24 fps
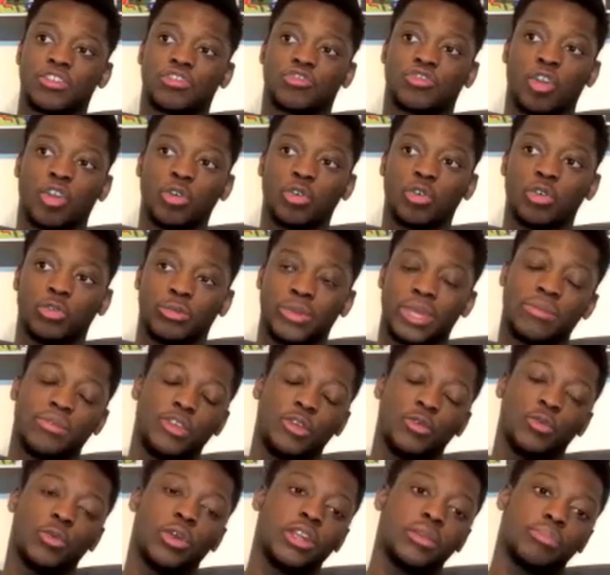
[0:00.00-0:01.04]
struggled, maybe
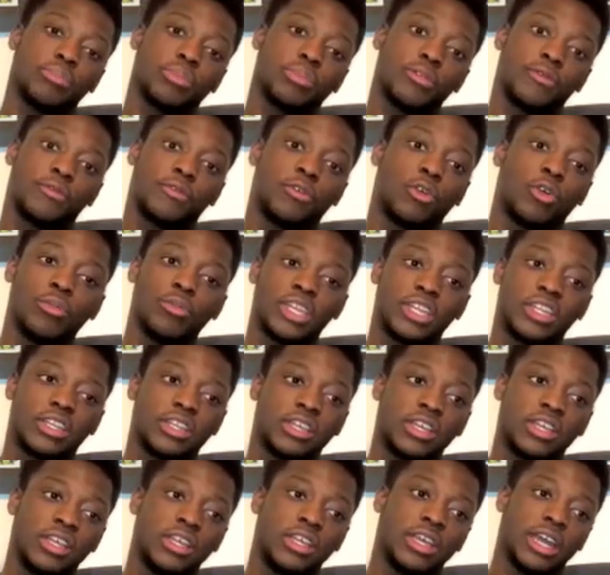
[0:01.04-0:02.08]
you weren't performing
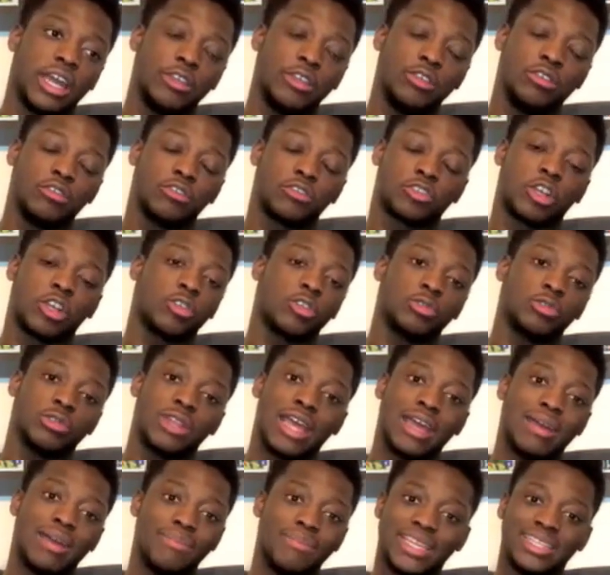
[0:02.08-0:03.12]
and you struggled
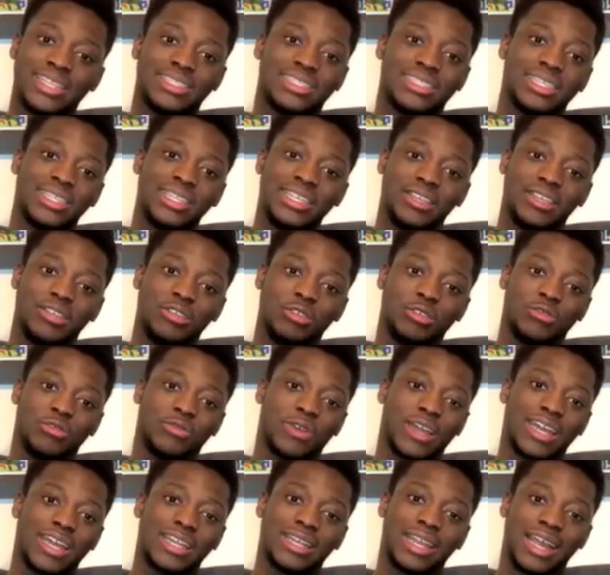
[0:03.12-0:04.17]
like mentally and
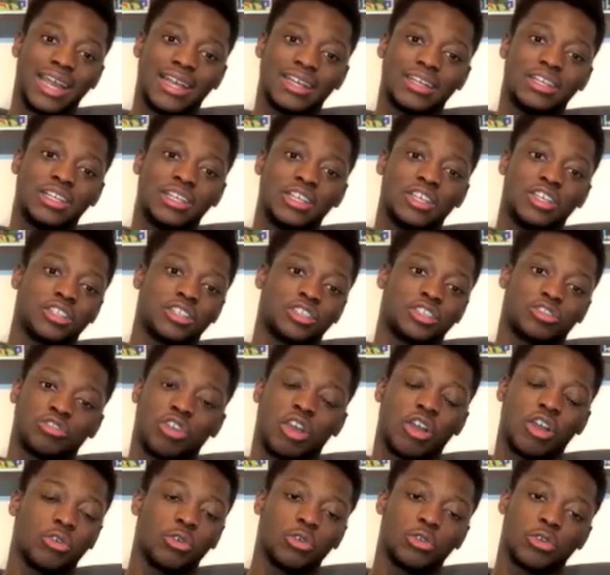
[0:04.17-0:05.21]
you've had like
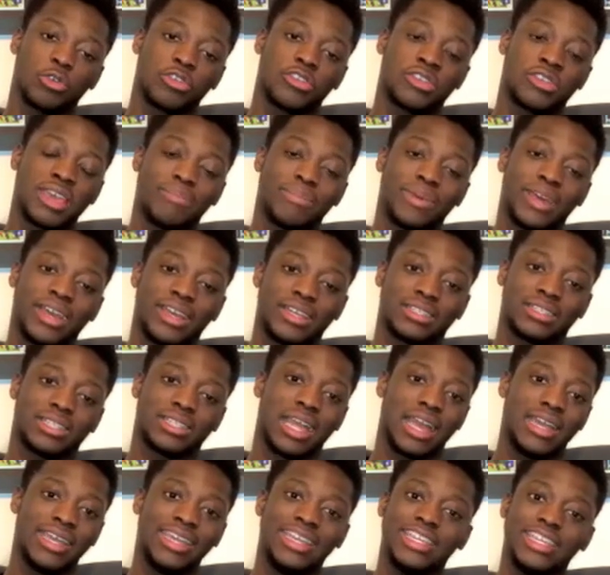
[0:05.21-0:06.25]
struggles or setbacks,
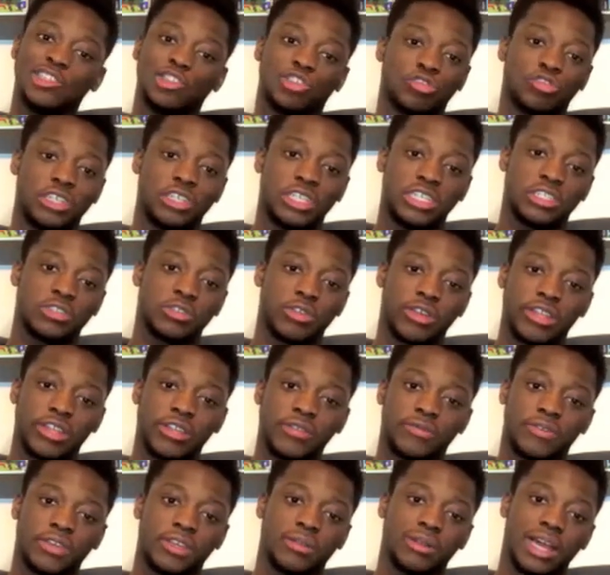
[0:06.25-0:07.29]
like injuries or
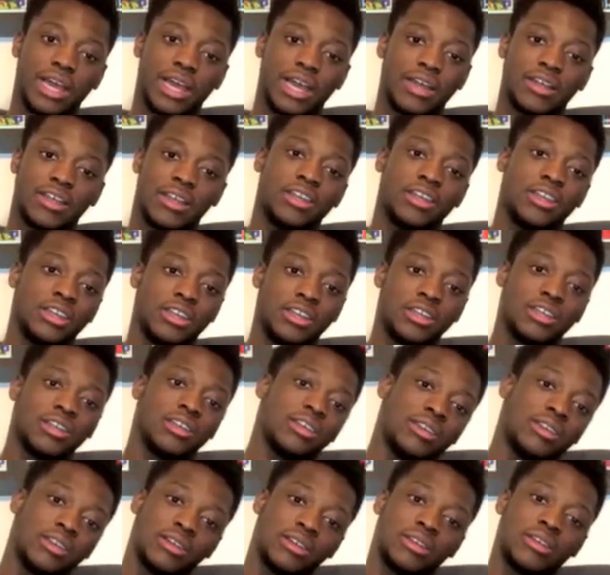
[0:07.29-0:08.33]
anything like
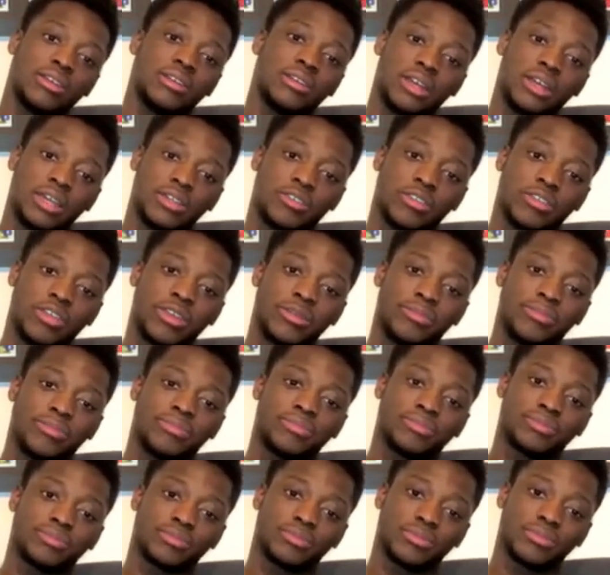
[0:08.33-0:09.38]
has there
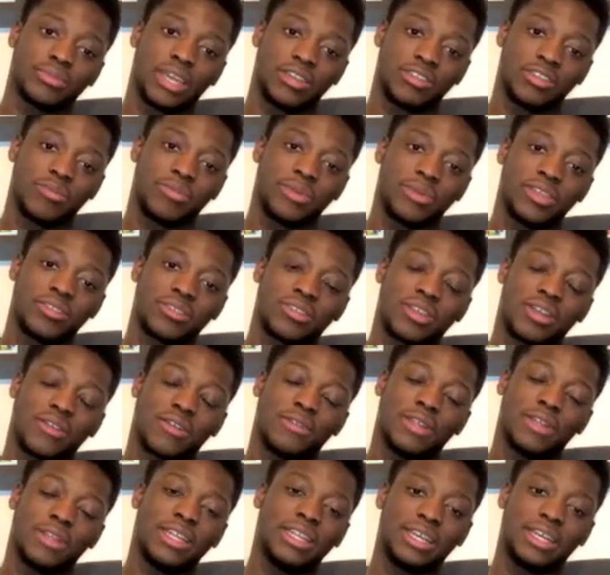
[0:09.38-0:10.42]
has there been
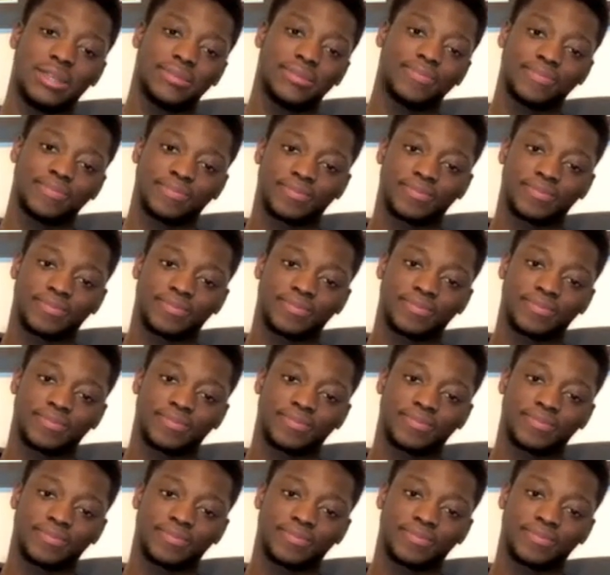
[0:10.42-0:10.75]
stuff like that?